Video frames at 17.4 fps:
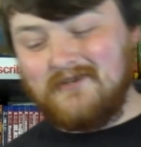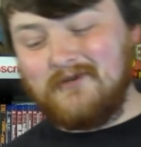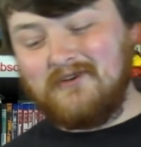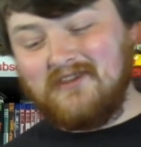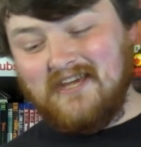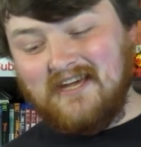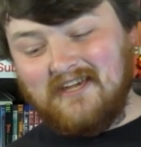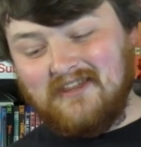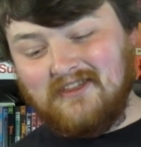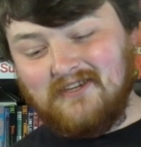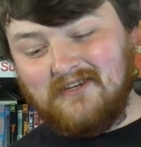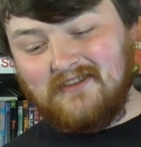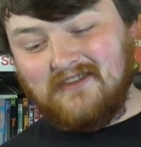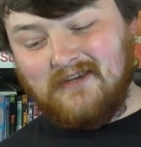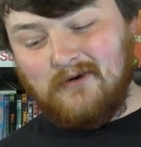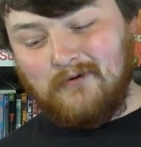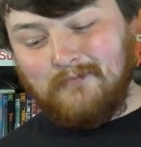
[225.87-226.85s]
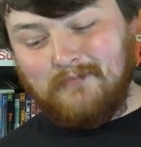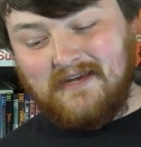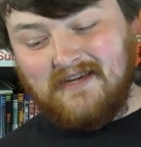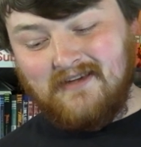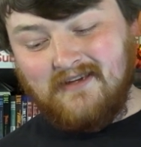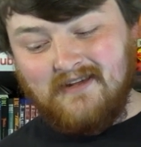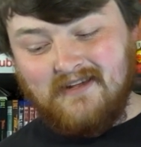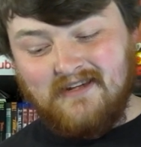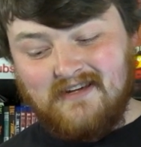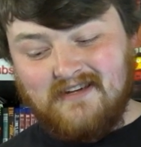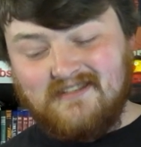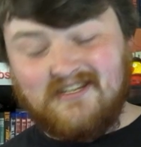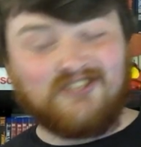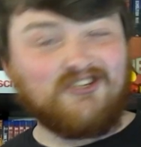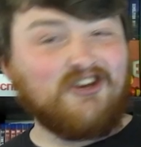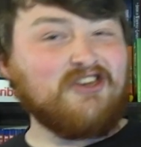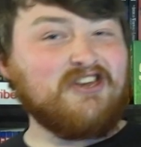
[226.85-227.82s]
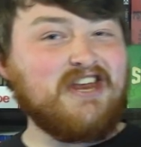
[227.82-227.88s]
You'd think that it would be
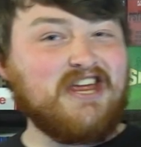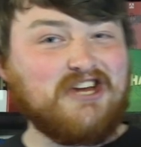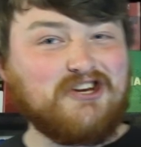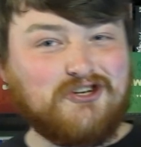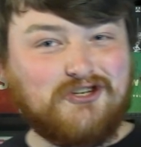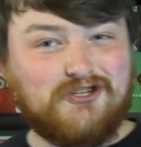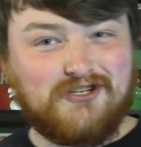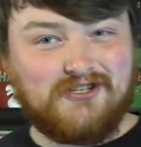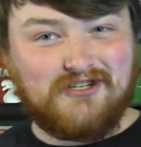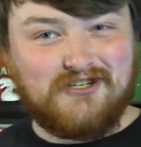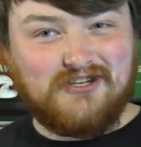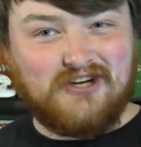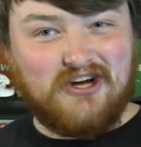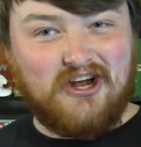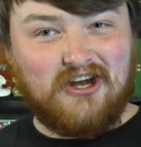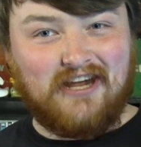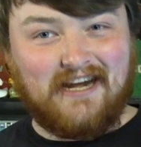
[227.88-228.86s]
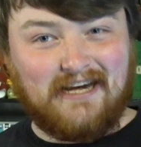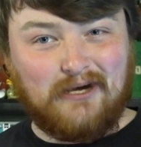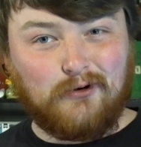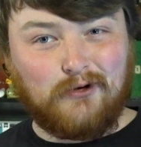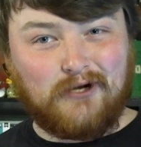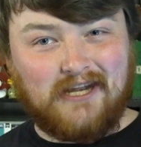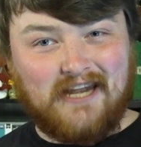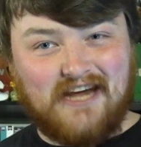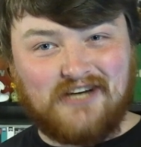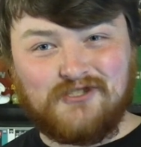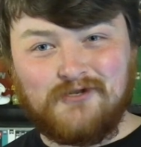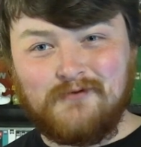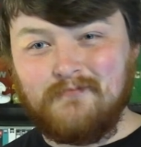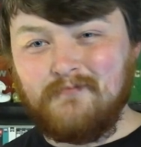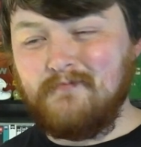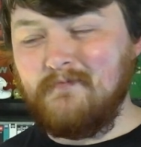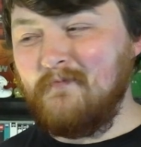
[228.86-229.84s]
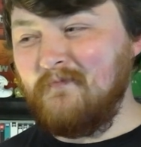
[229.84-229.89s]
such a niche like little collection
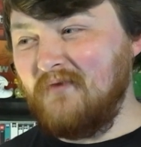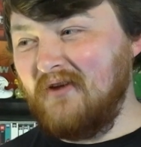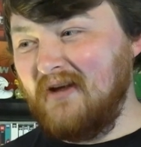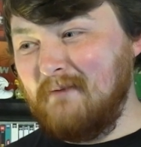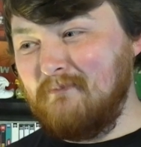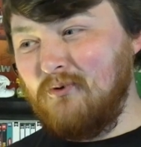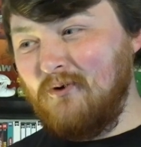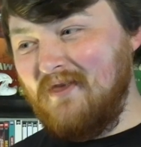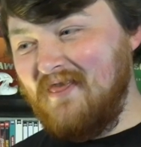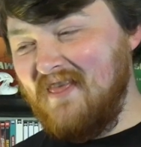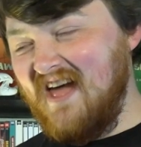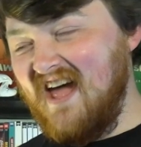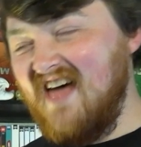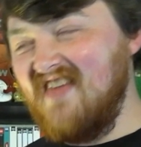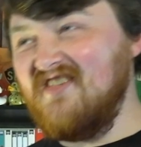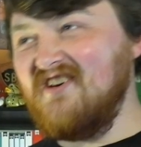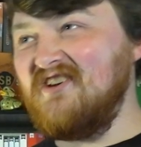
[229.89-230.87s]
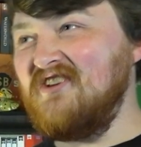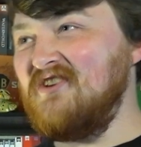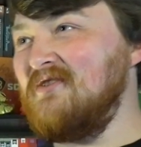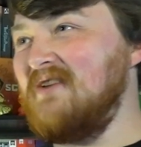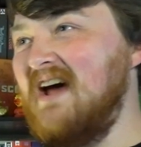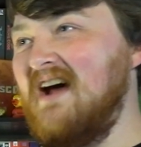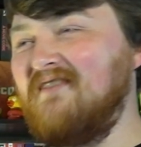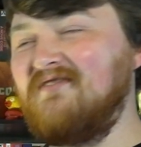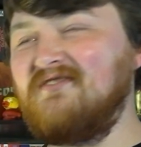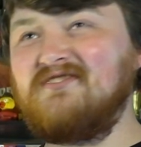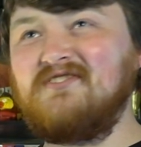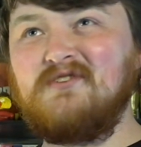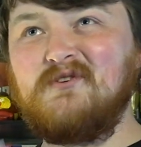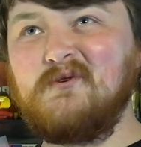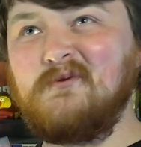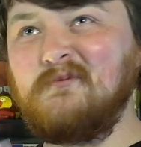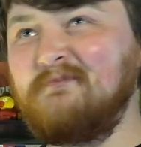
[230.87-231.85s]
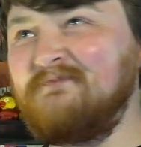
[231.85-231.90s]
like point there that you'd have
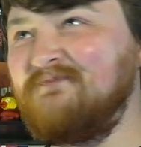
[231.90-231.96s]
to